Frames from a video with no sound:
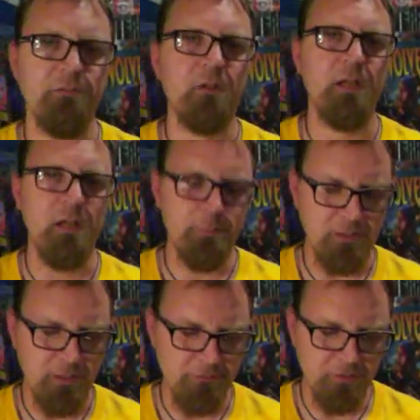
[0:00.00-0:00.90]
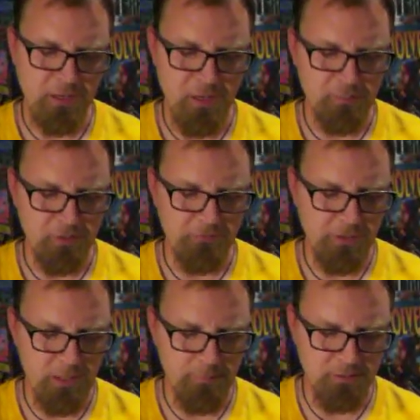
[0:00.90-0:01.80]
came, and never came, and never
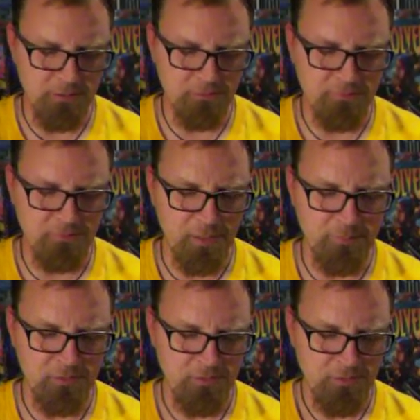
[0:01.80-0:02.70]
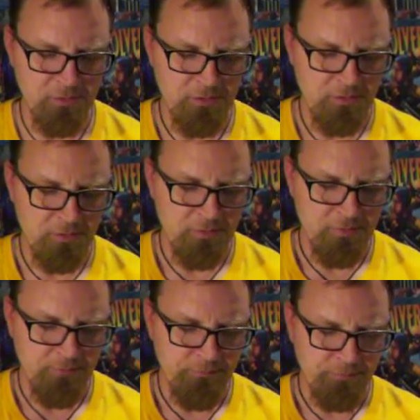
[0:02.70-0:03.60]
came. I guess Diamond.
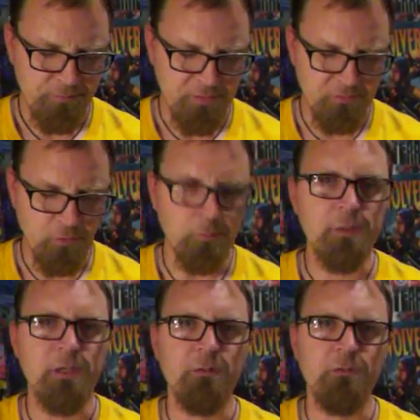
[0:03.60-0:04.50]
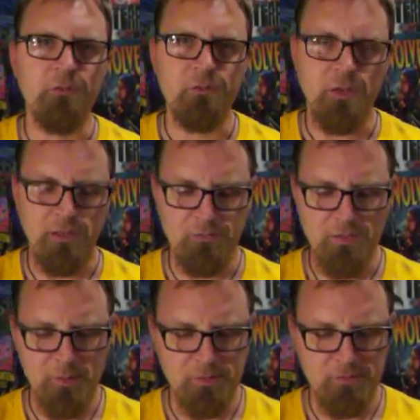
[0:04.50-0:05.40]
They told me it was
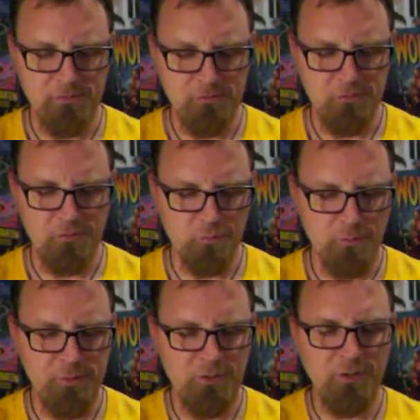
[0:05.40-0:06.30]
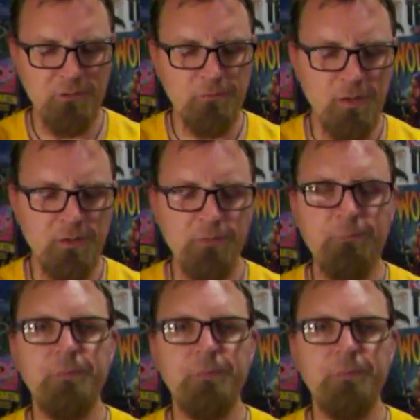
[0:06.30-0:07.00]
Diamond Distributing's fault,